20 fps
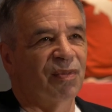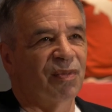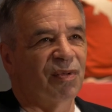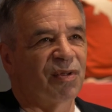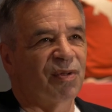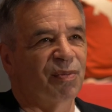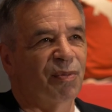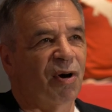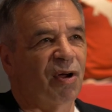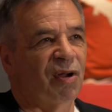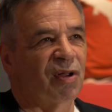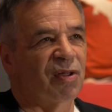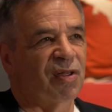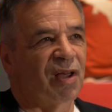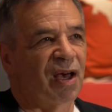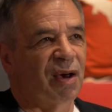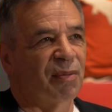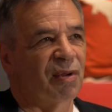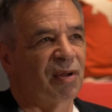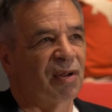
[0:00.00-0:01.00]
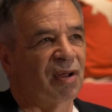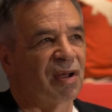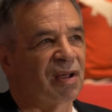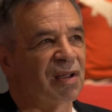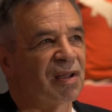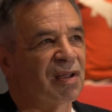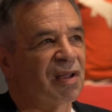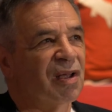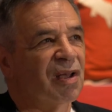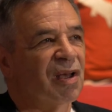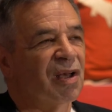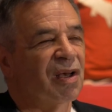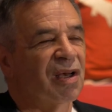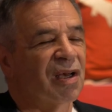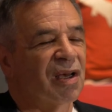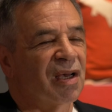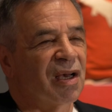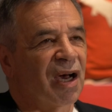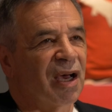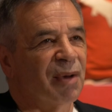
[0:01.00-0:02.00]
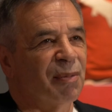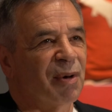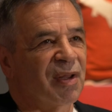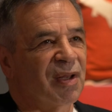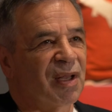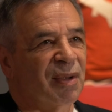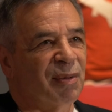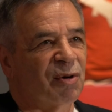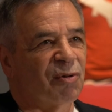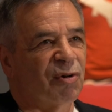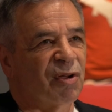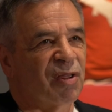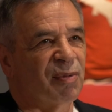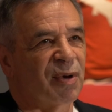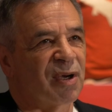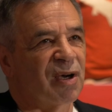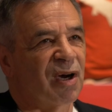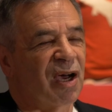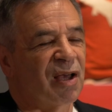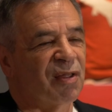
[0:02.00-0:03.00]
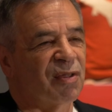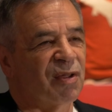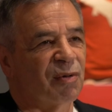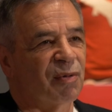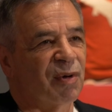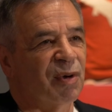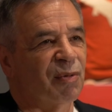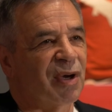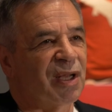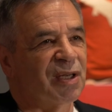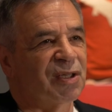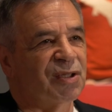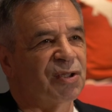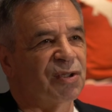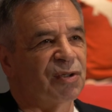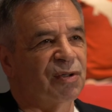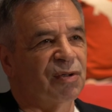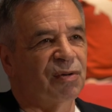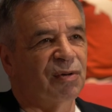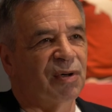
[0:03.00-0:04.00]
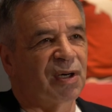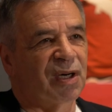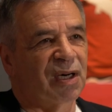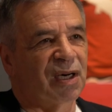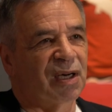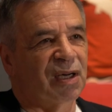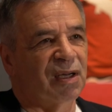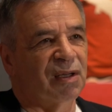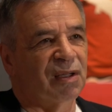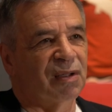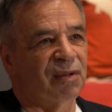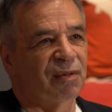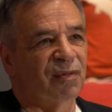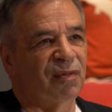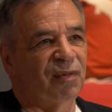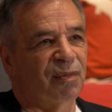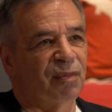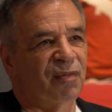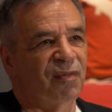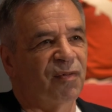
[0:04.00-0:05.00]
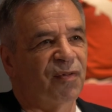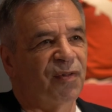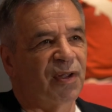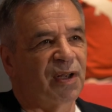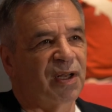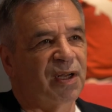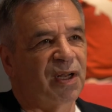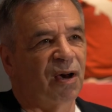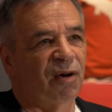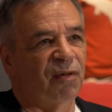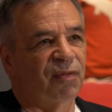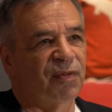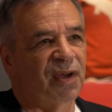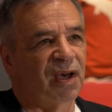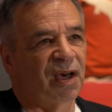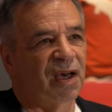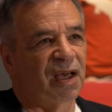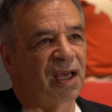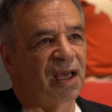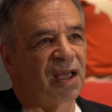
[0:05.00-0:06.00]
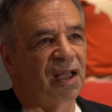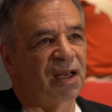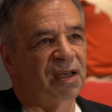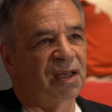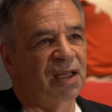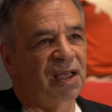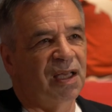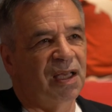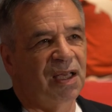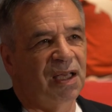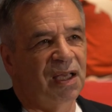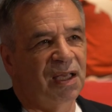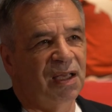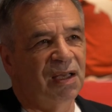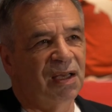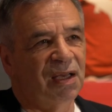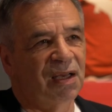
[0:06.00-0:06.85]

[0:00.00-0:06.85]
small example, a guy by the name of Chris McIsaac, we went to Philadelphia and he